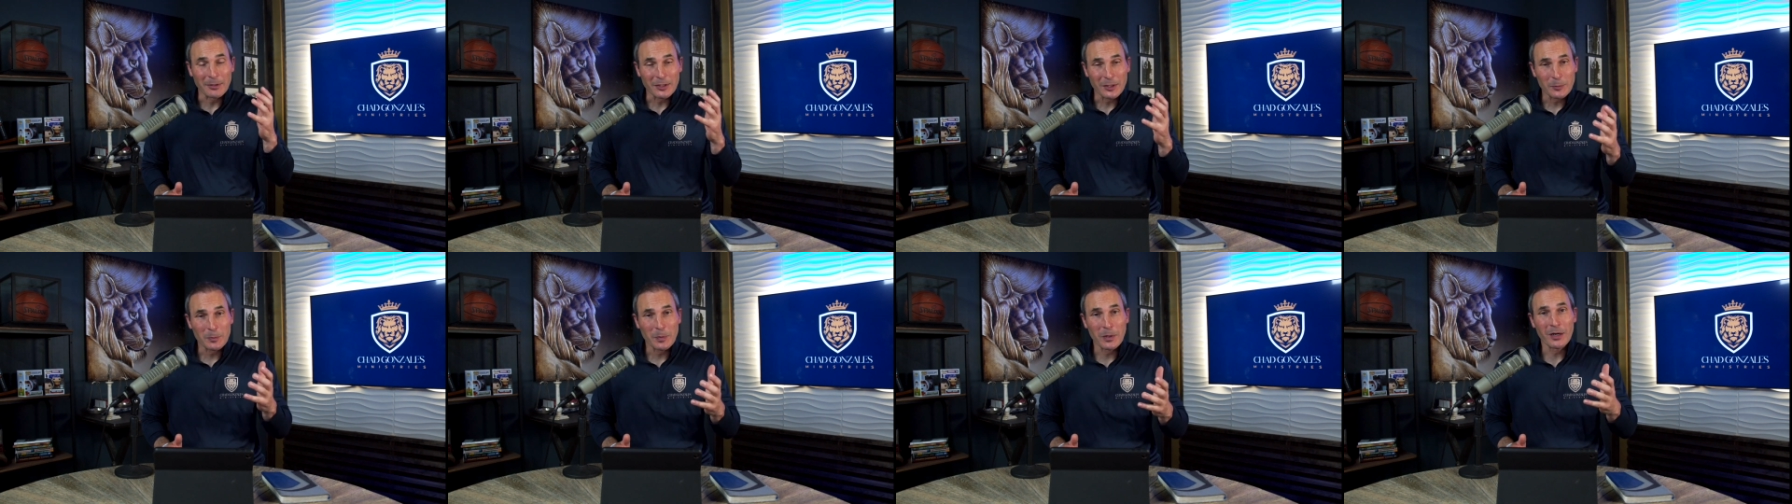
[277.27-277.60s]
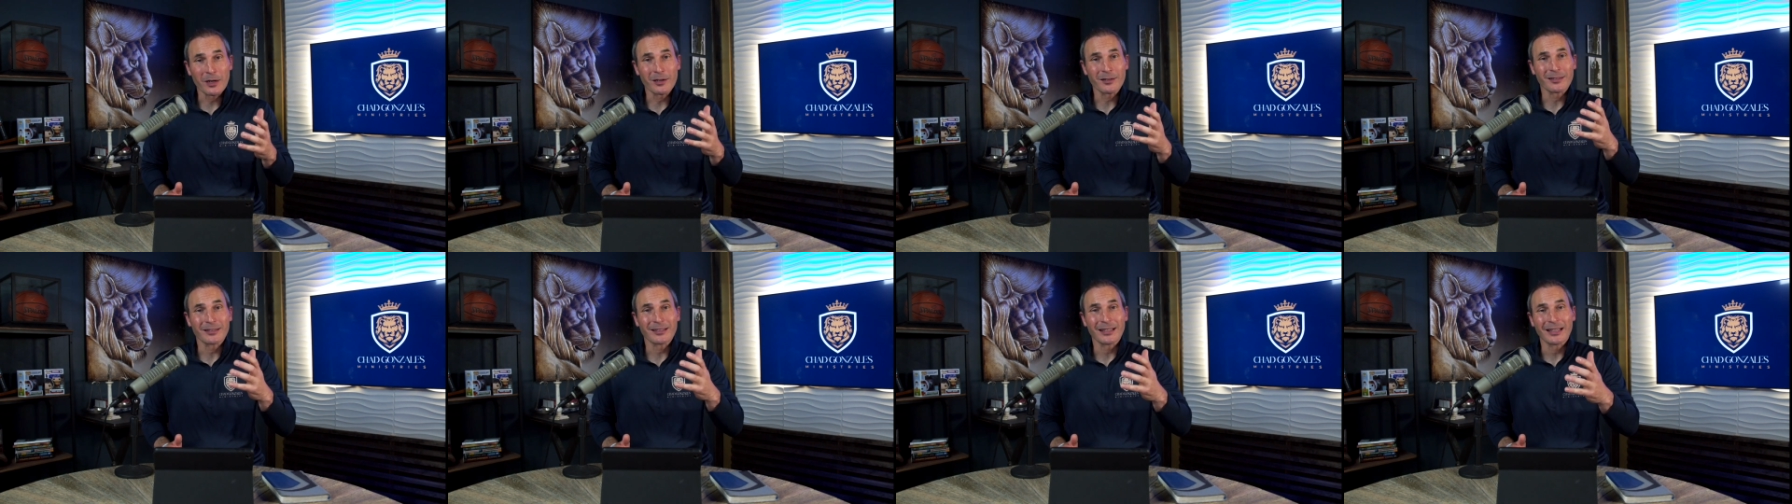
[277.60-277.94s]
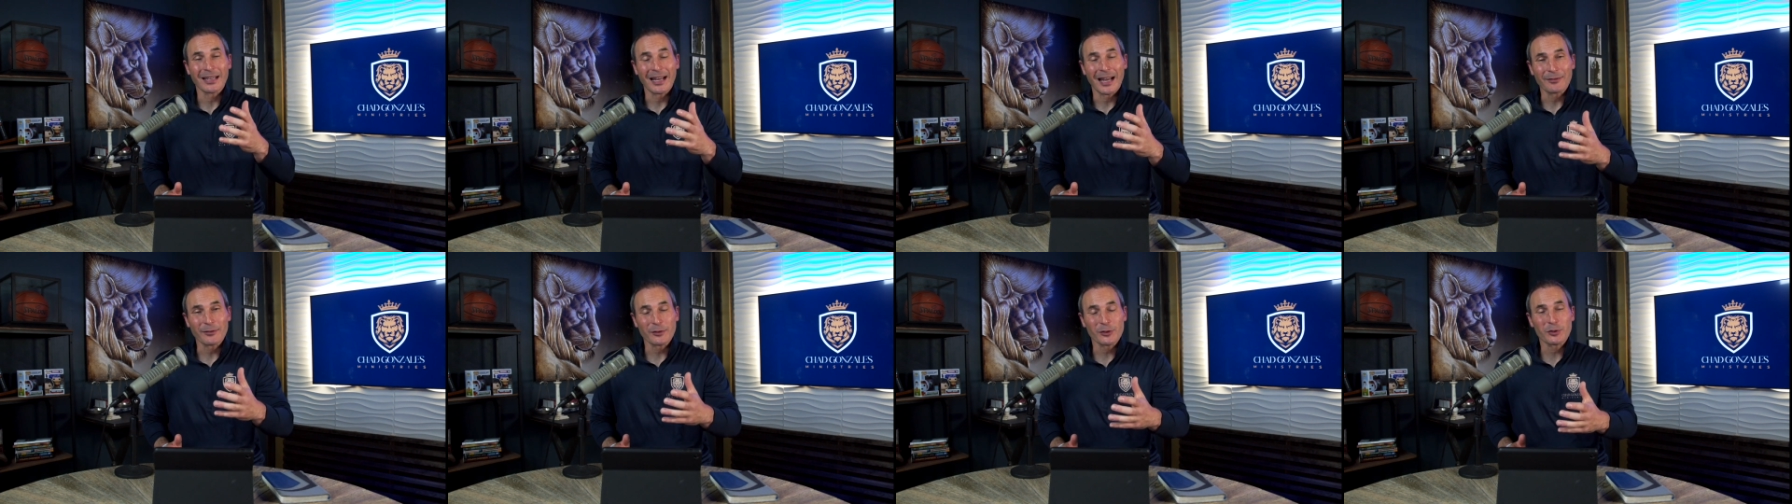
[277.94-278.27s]
spirit,
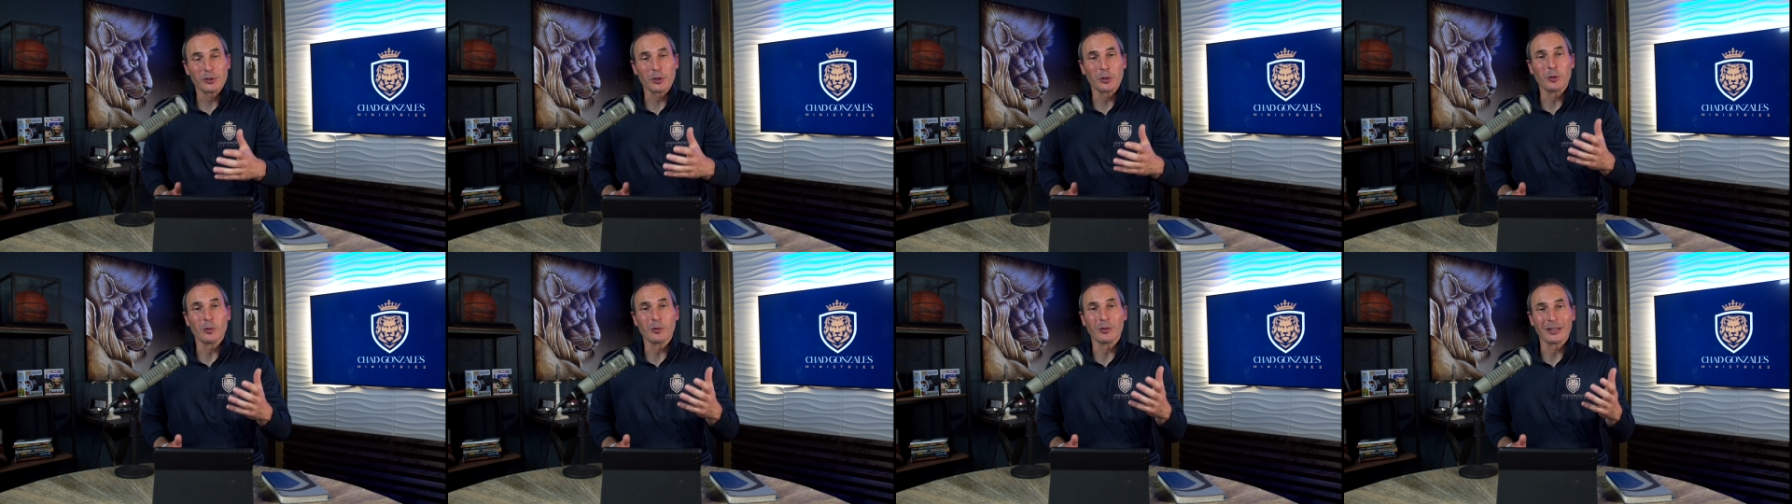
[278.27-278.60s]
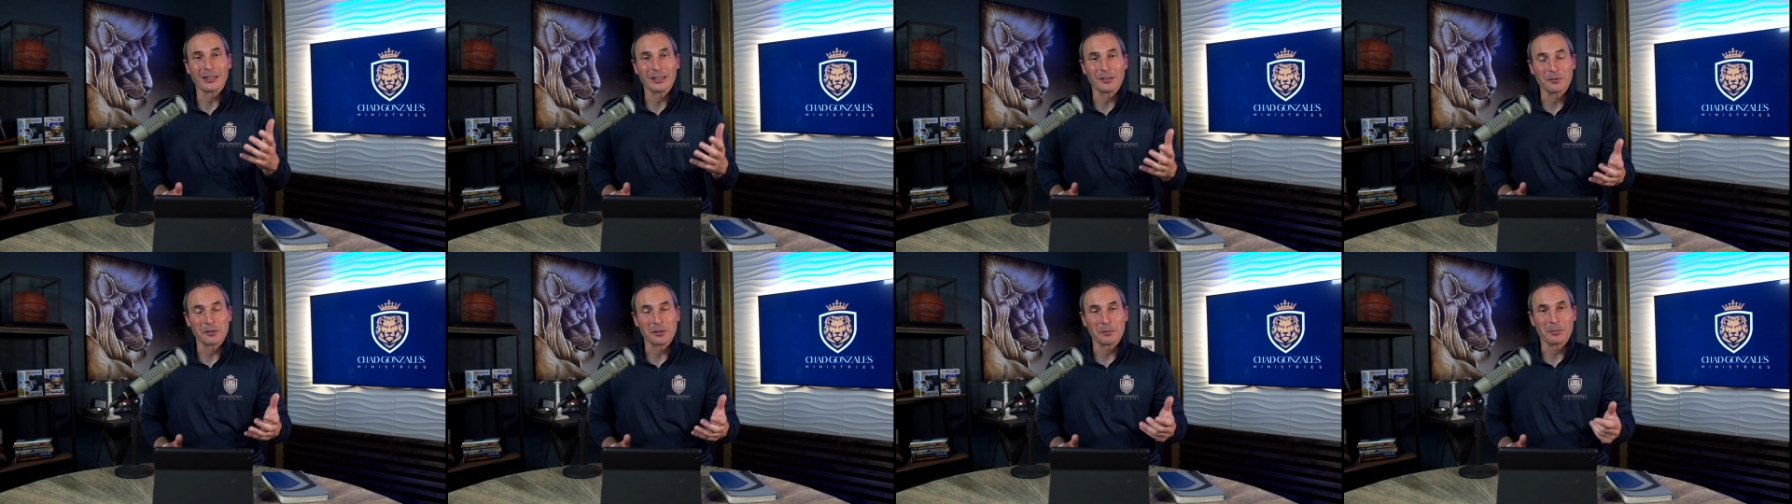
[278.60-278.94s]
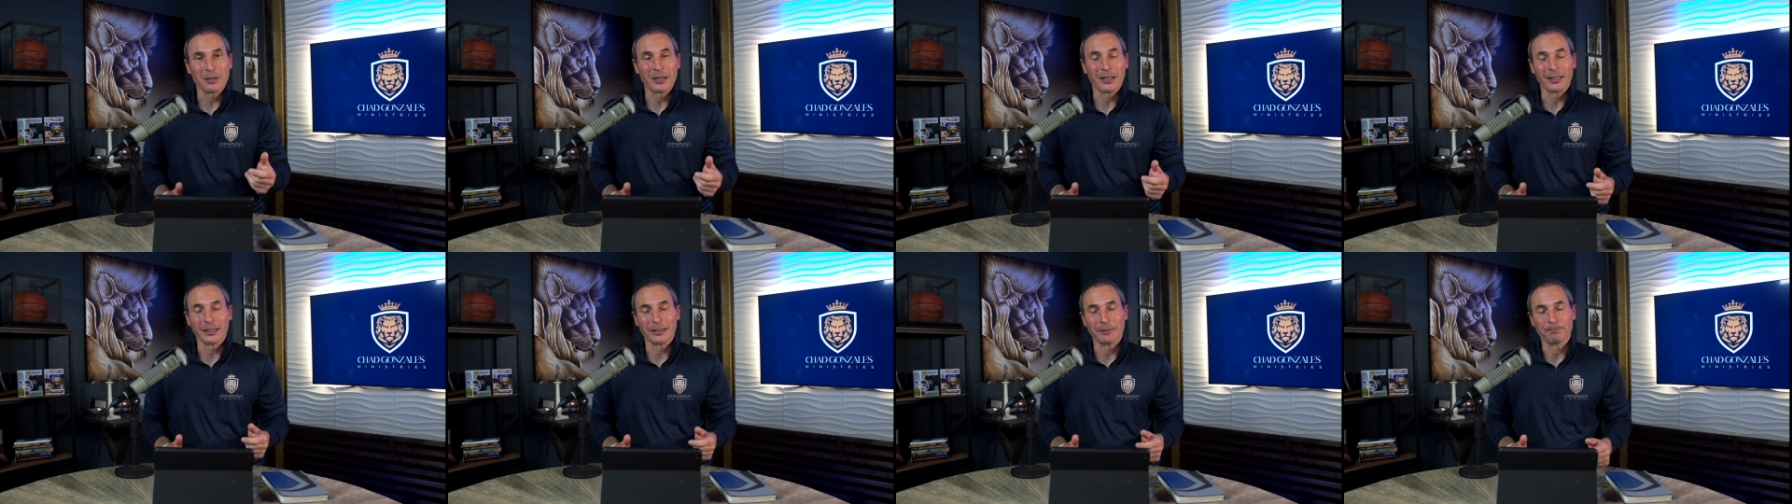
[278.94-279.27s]
I have a soul, I live in a
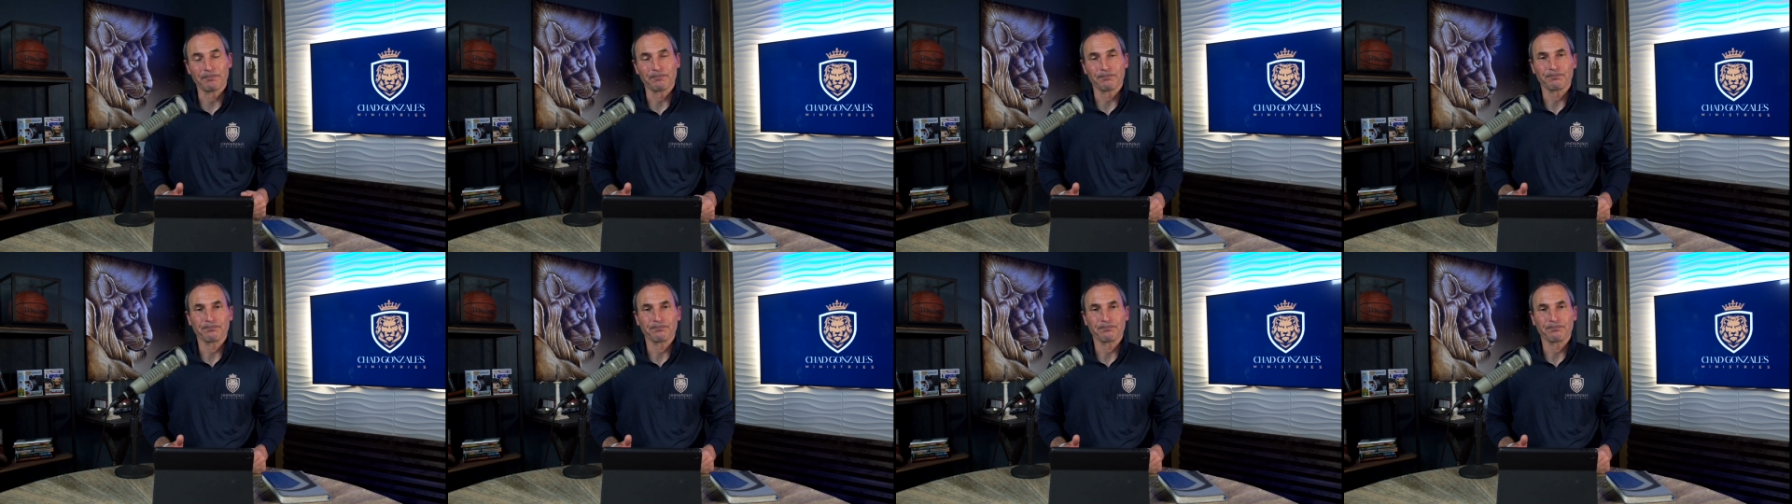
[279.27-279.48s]
body.